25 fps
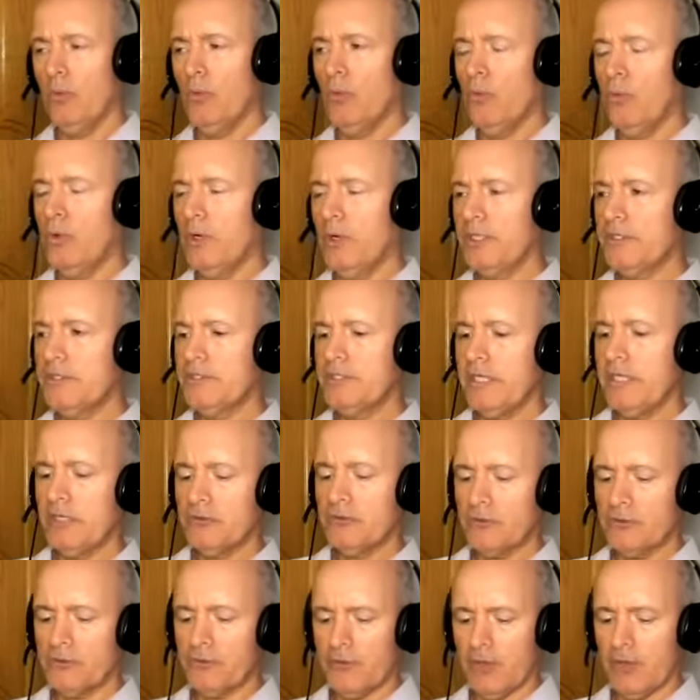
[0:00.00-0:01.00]
One of the
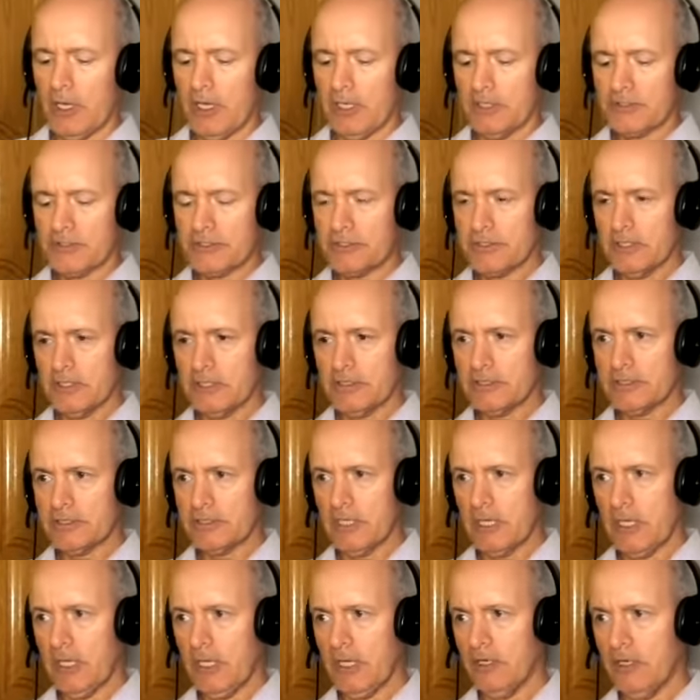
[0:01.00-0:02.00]
other thoughts that
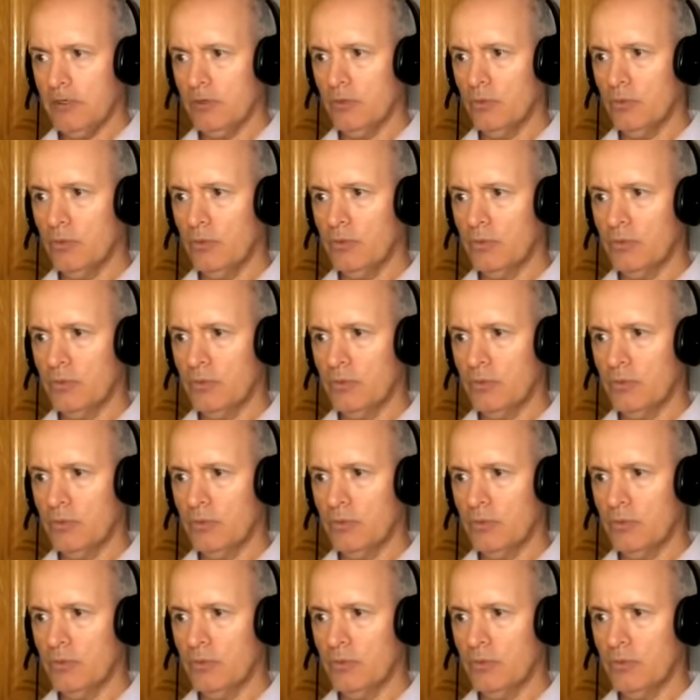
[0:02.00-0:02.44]
uh,